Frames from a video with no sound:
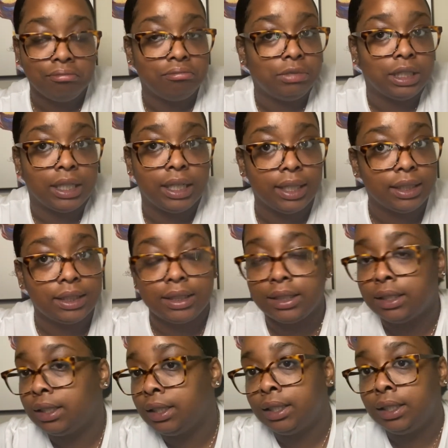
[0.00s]
just
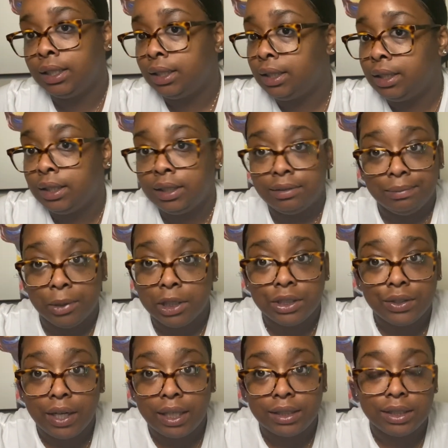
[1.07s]

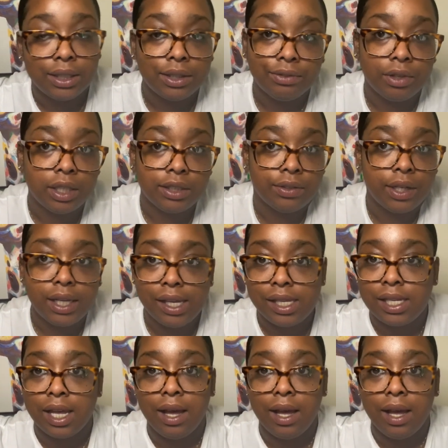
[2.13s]
moisturizer, fresh face.